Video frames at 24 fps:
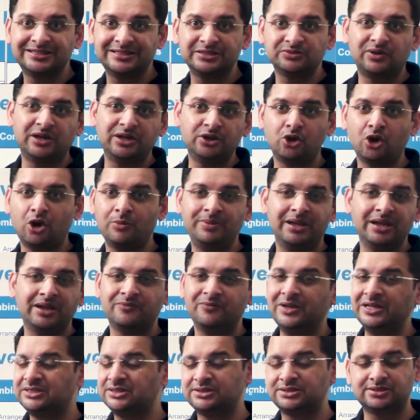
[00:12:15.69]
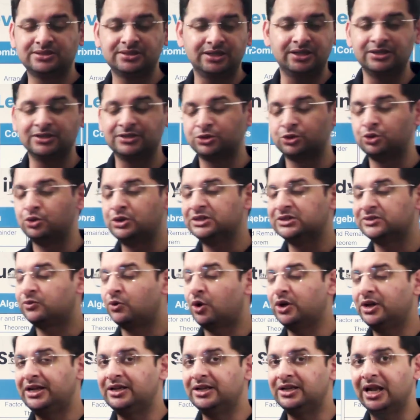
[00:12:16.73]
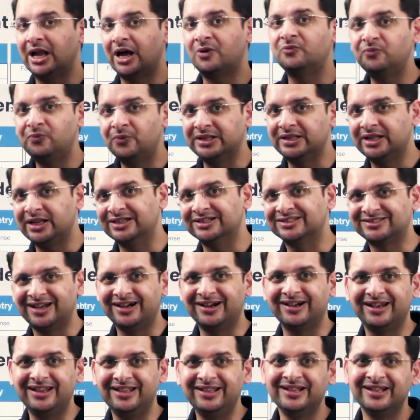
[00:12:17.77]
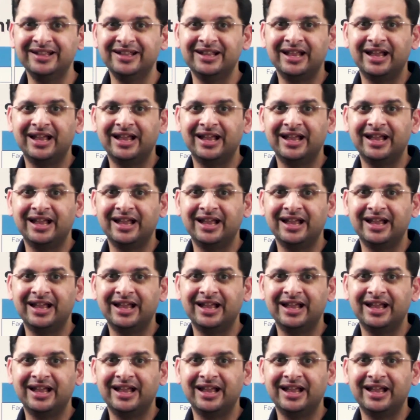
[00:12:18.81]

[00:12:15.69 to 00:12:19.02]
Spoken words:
This is one topic which students fall in love with instantly,